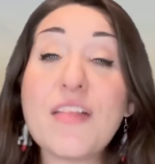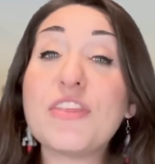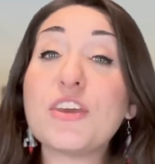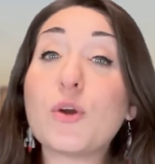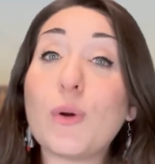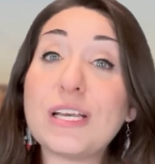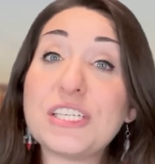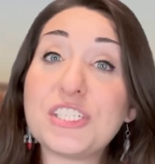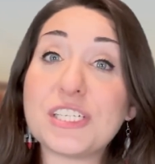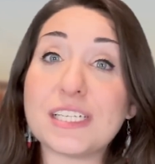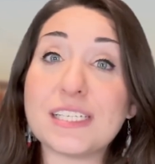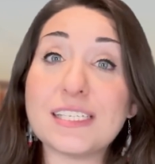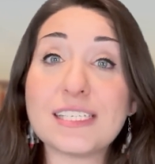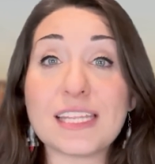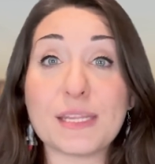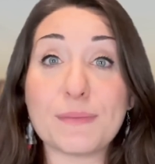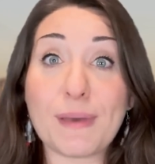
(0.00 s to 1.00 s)
The
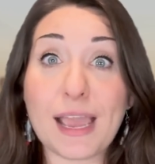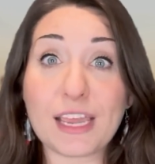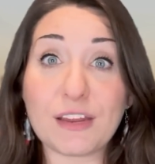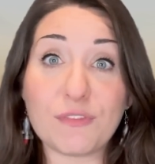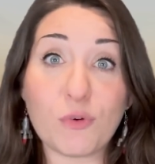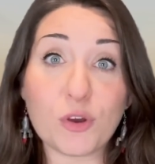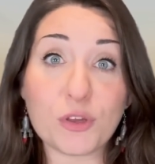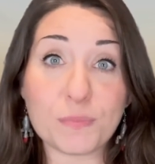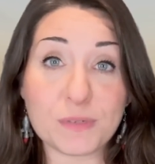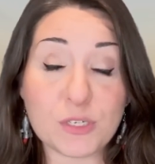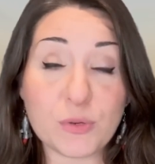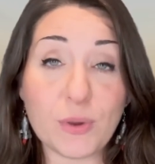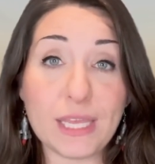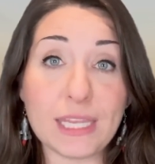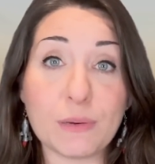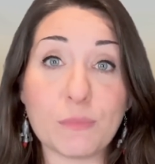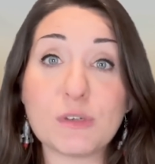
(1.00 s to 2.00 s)
questions and the back and forth
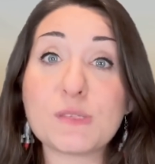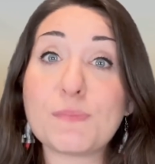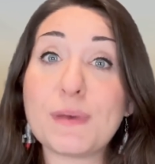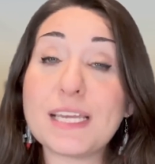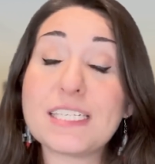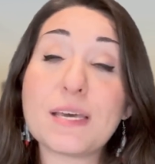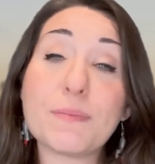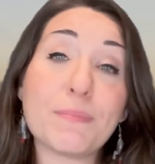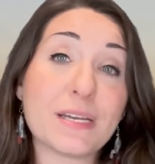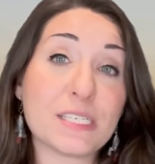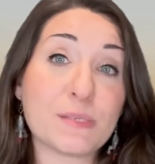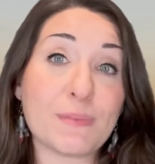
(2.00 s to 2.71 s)
between them was picked up by